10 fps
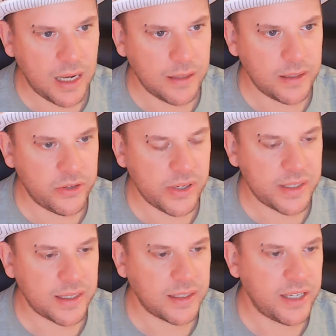There is
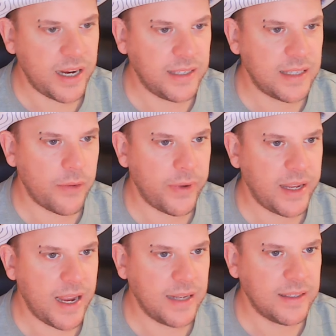a chance that we
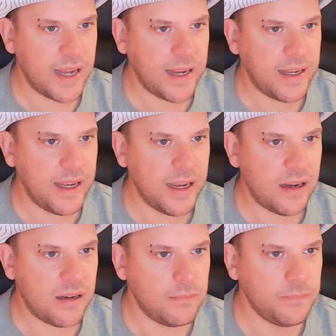can take
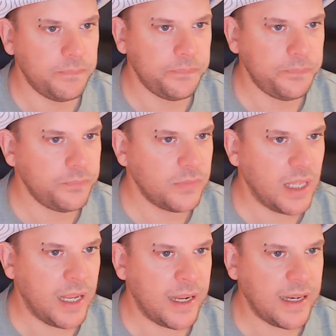here
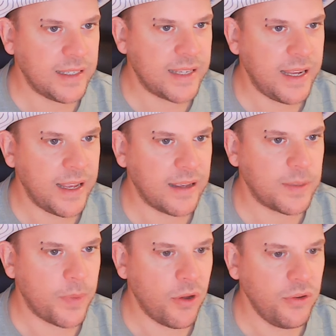and get his king
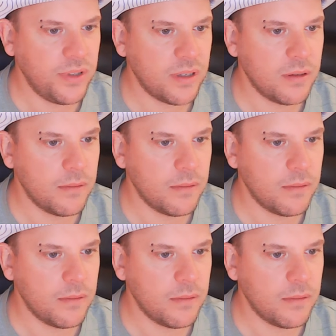exposed.